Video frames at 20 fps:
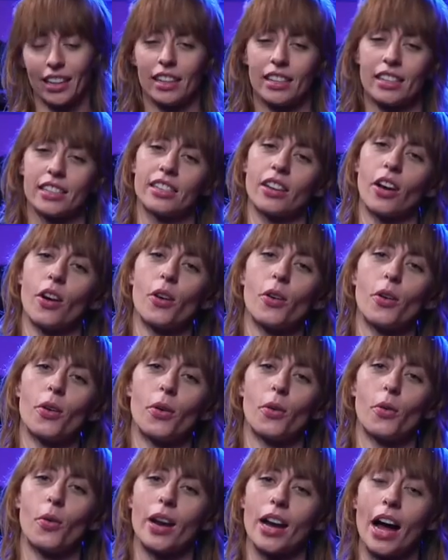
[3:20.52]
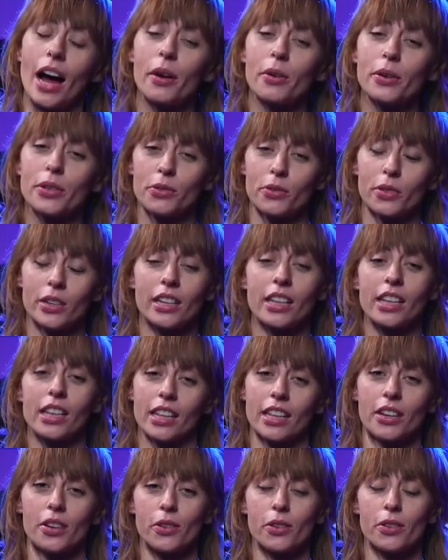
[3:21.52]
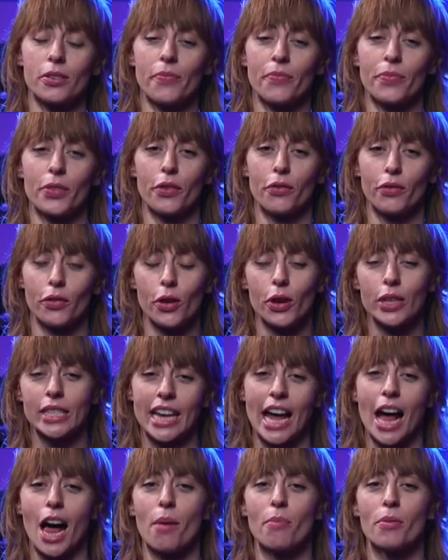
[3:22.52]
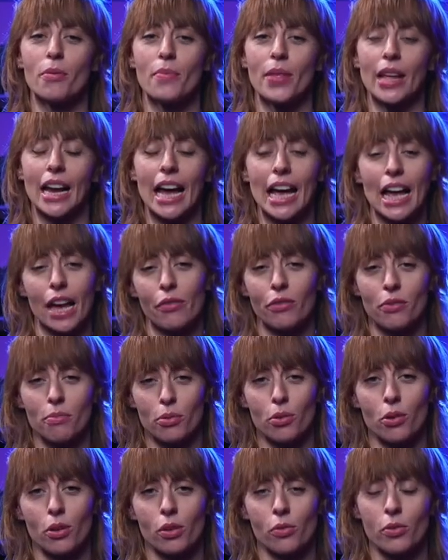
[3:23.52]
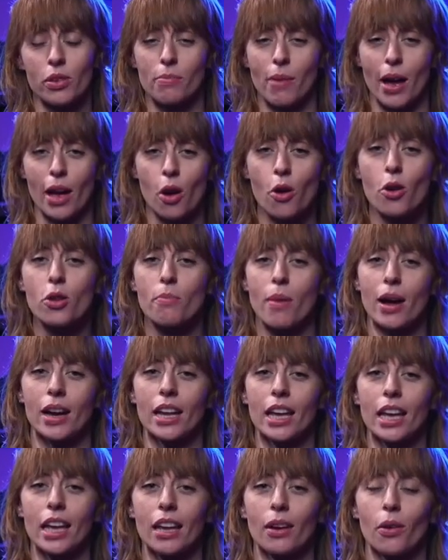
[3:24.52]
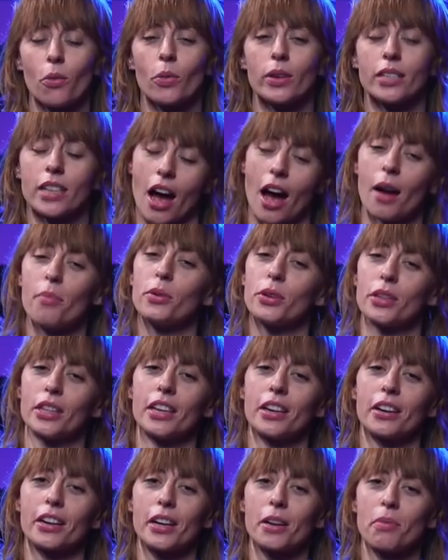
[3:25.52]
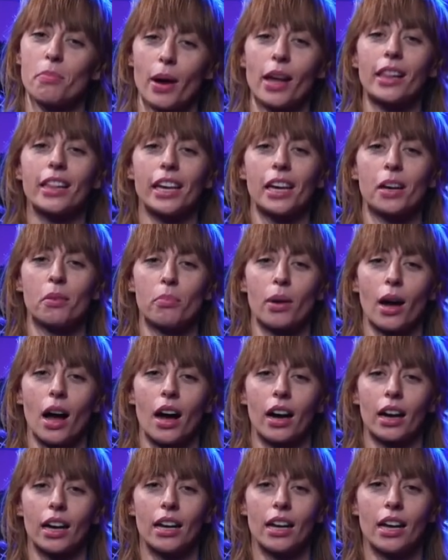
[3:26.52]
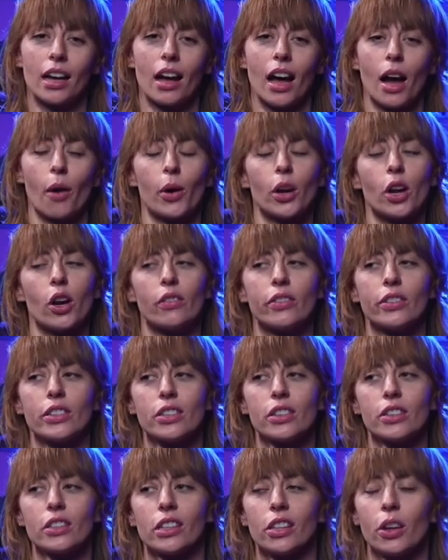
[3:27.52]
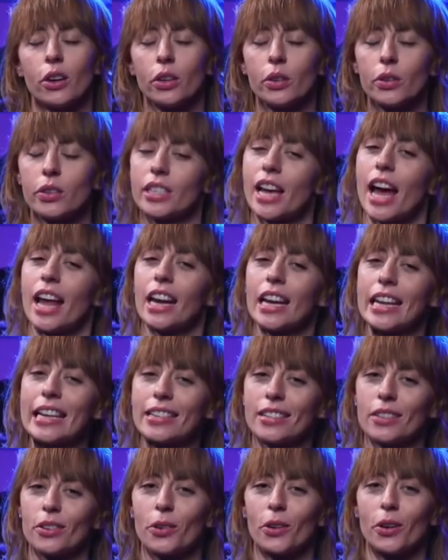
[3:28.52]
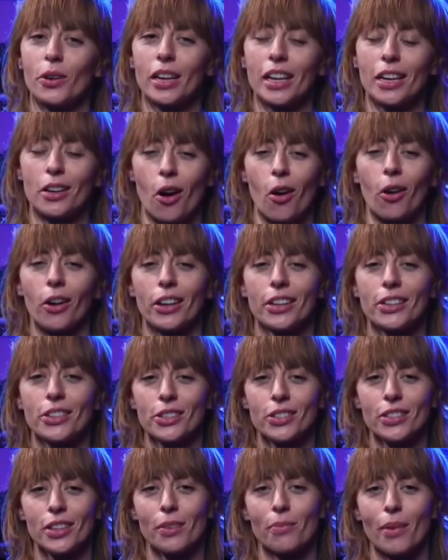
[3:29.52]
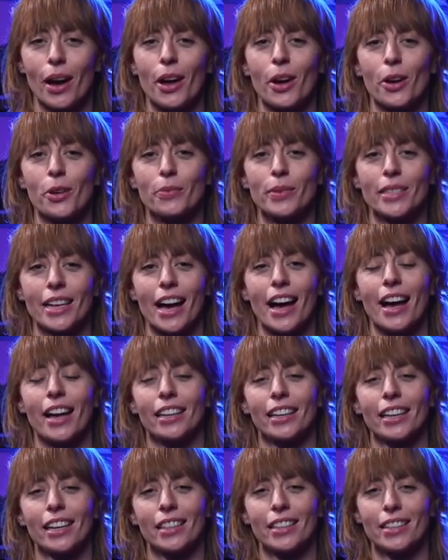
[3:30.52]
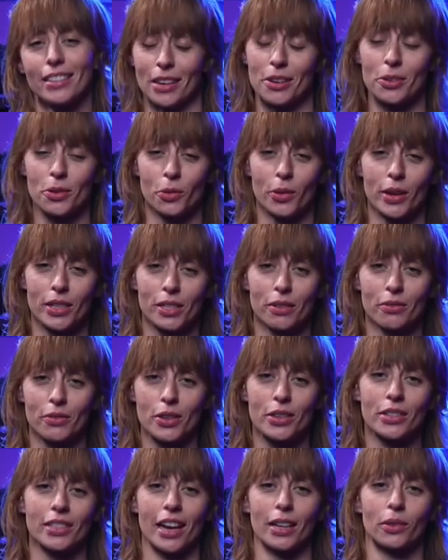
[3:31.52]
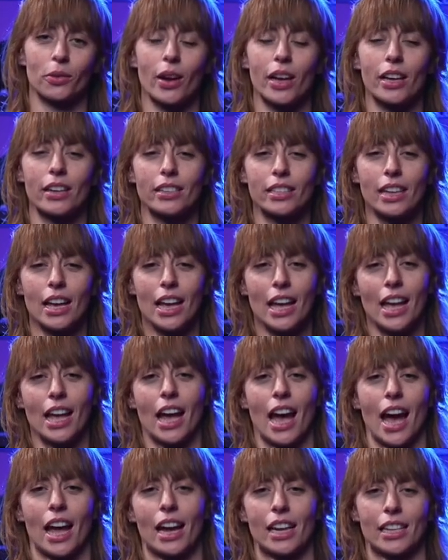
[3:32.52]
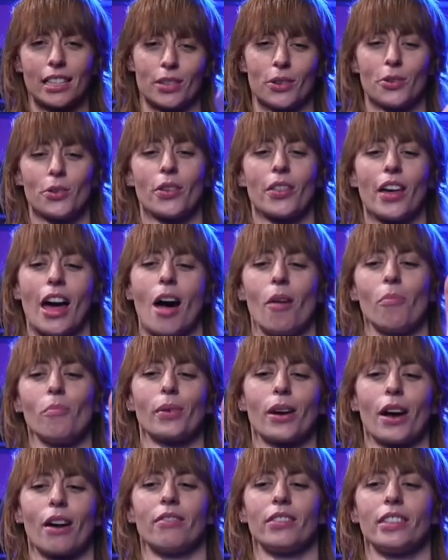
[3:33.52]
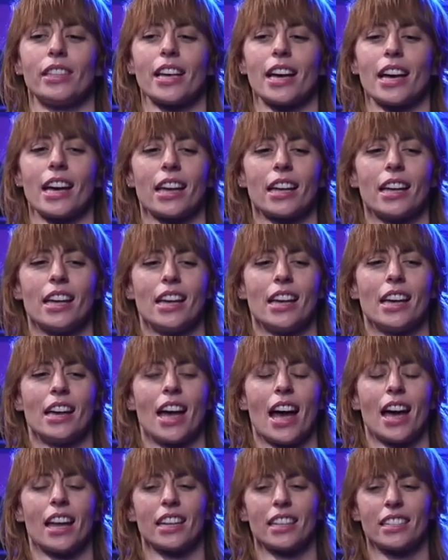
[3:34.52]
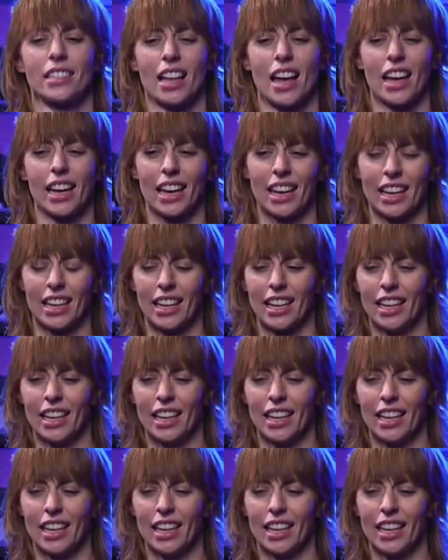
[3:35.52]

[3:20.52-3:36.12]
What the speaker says: So when I was really little, the first album that I ever bought with my own money was Hybrid Theory by Linkin Park. I went over to the local Sanity store in Orange near my hometown in the central west of New South Wales, and I saw the album cover there, and it's kind